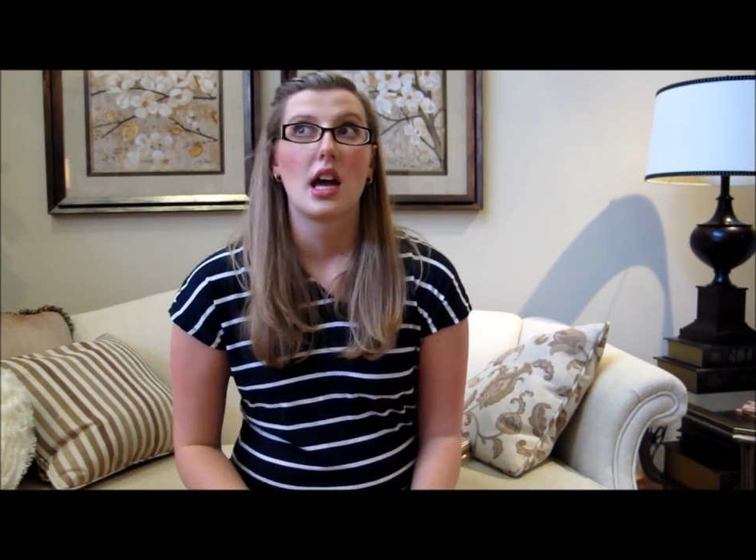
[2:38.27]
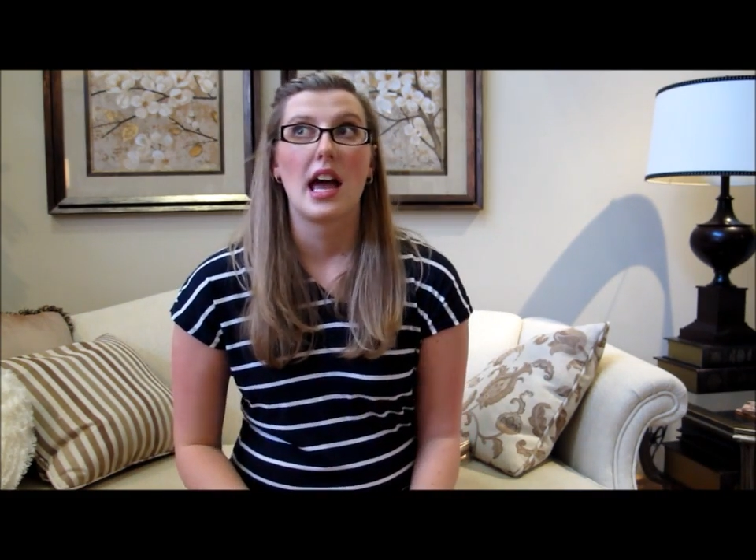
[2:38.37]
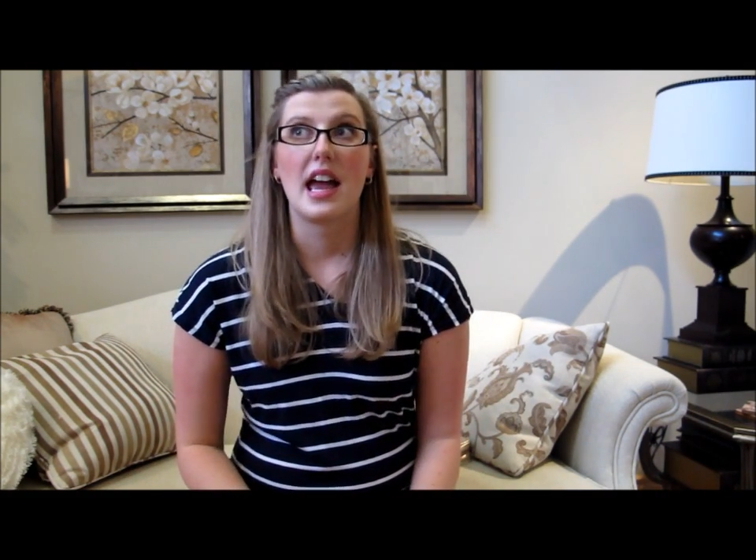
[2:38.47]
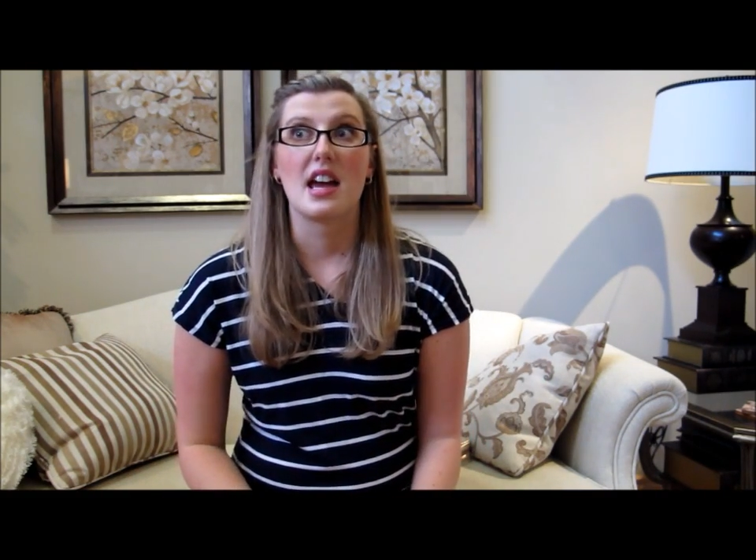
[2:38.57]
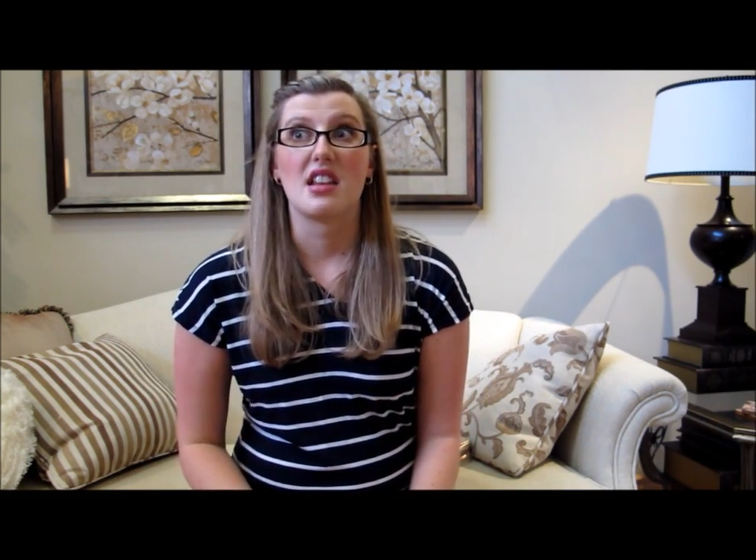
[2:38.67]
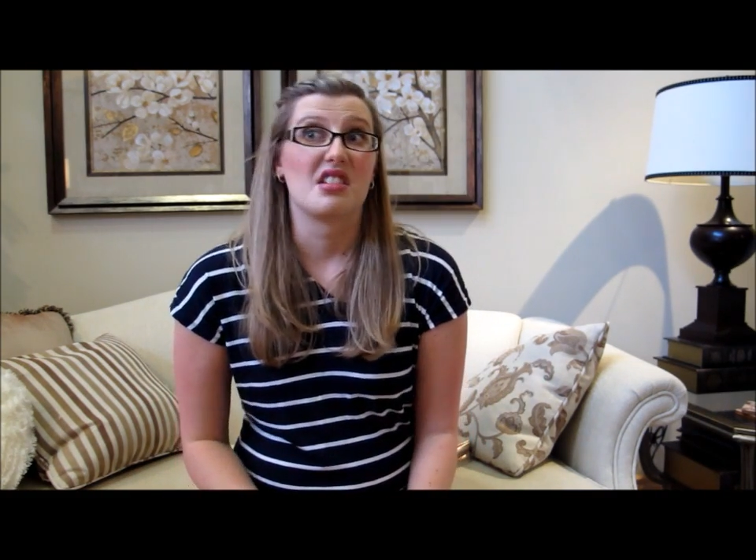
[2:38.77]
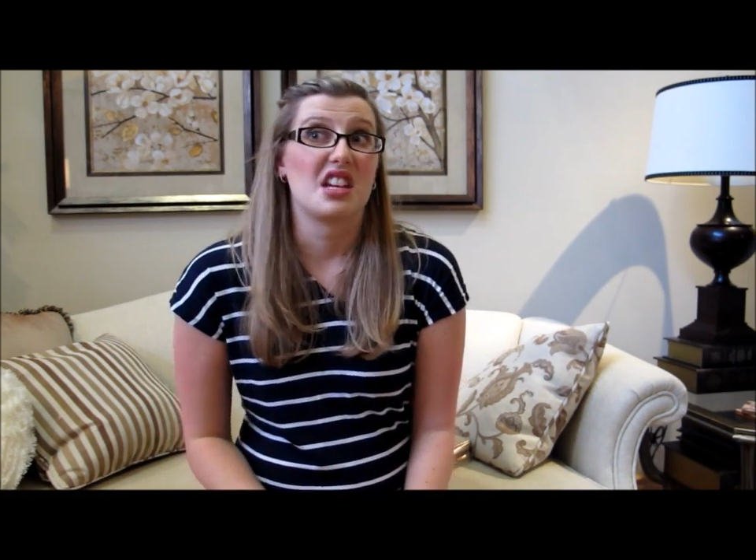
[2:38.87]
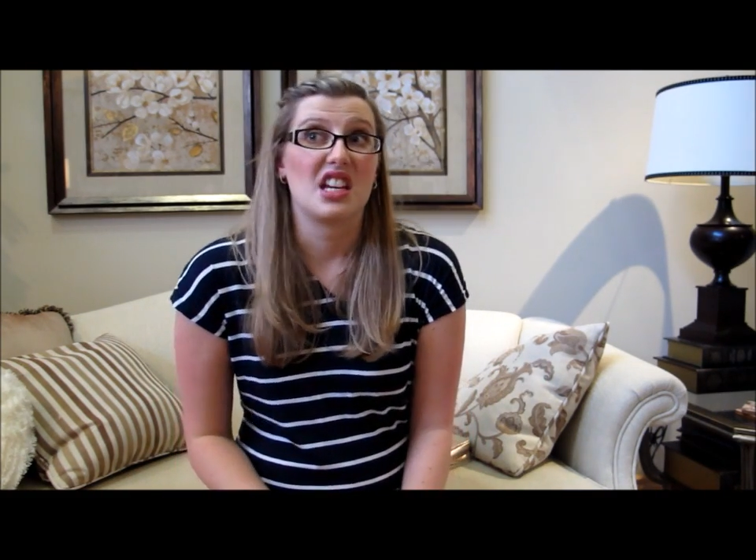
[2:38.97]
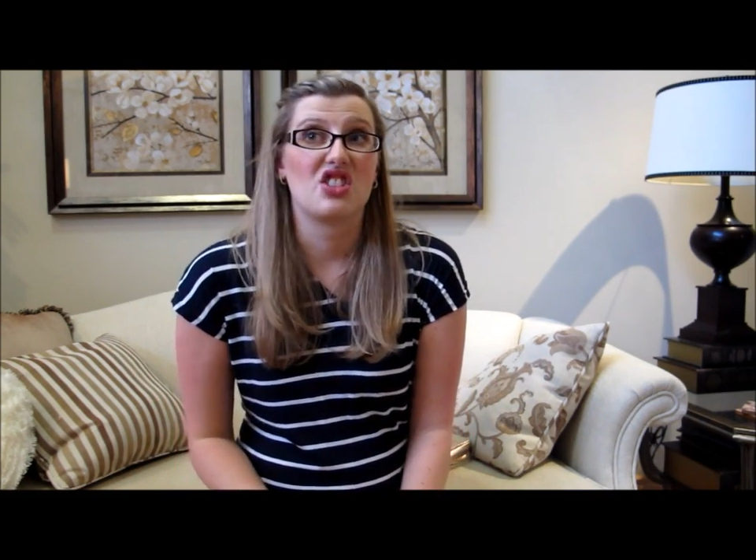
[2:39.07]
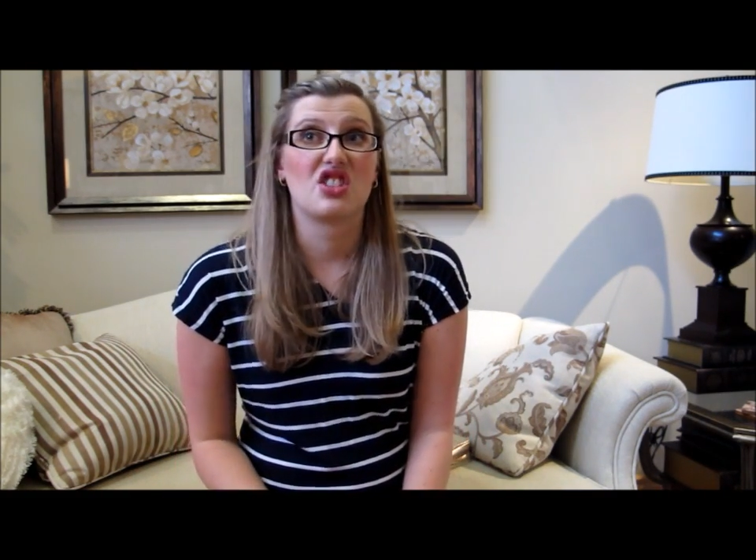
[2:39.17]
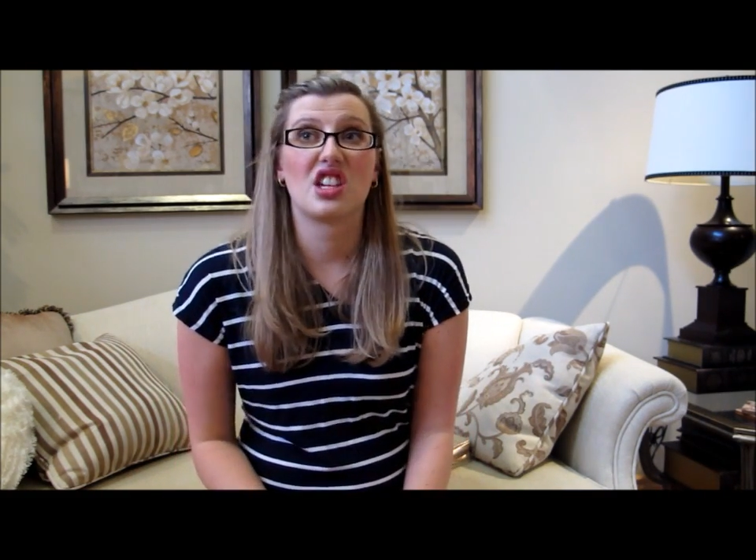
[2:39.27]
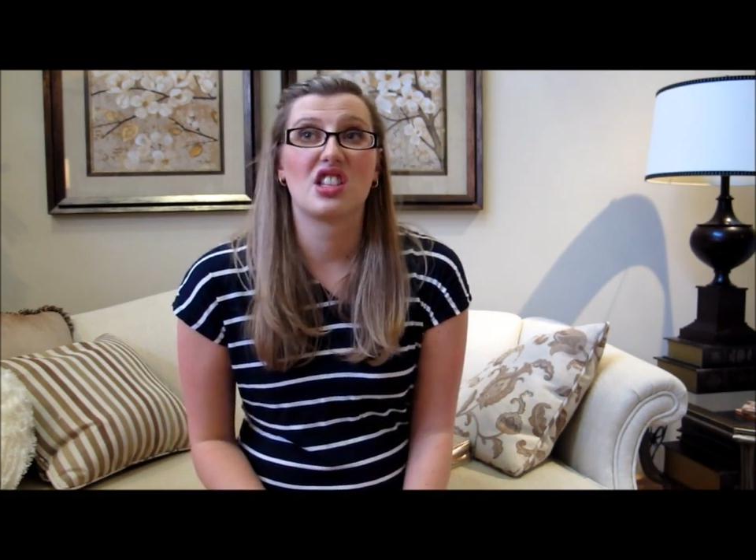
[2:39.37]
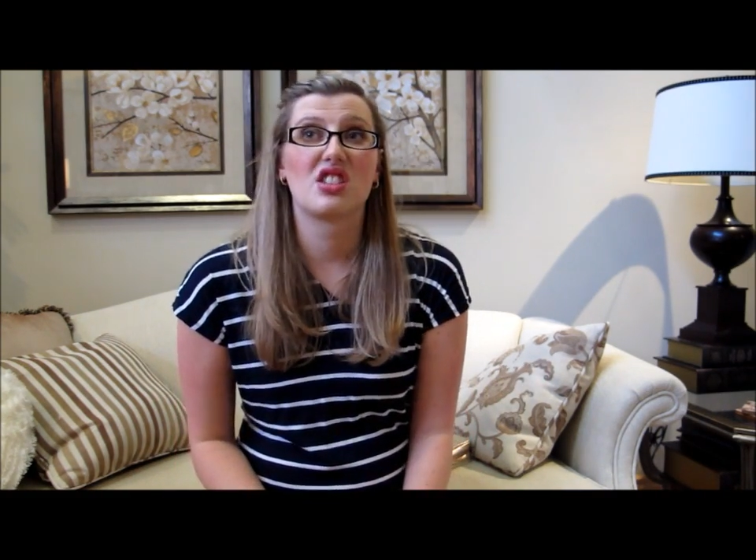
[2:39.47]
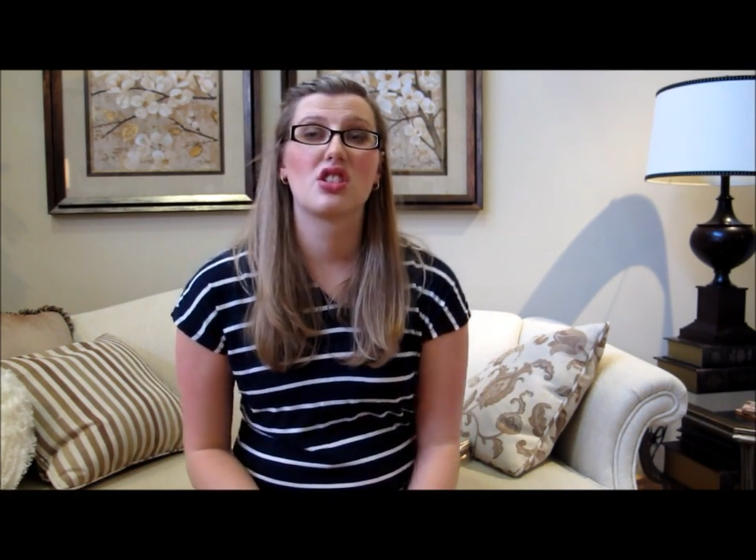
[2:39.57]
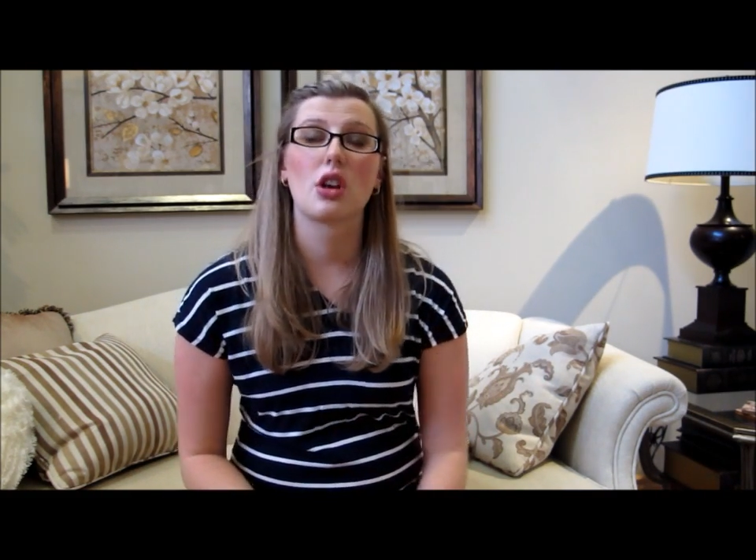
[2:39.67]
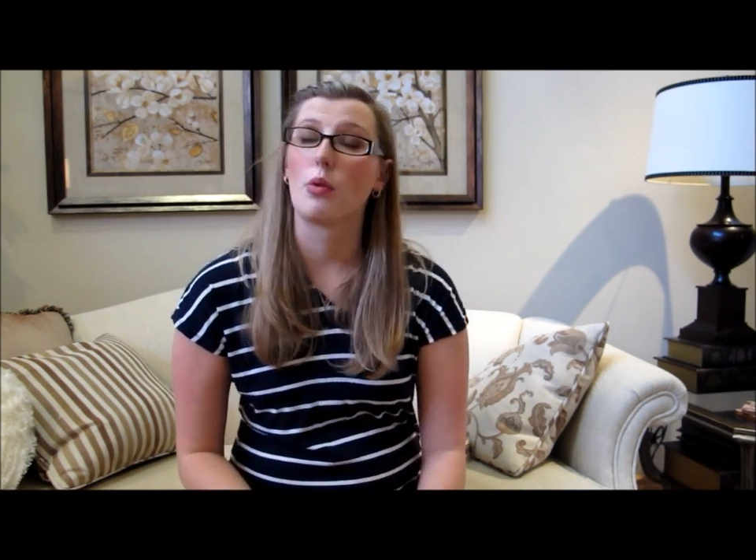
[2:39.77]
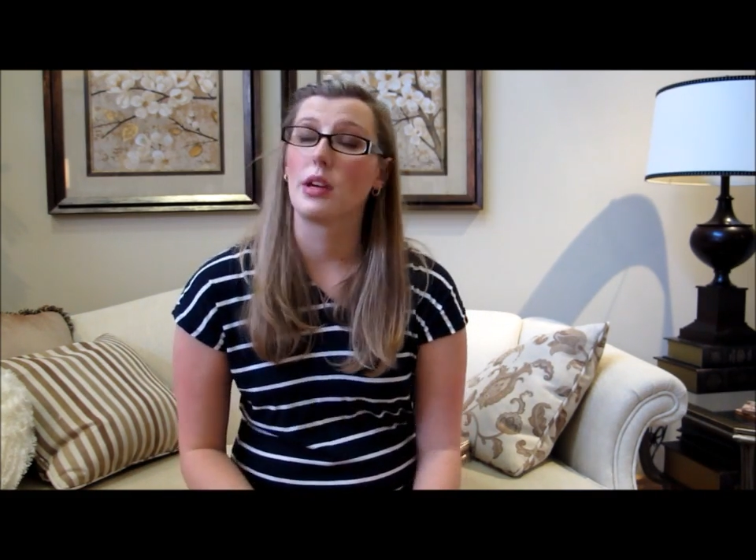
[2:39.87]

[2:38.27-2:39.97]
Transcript: and it's so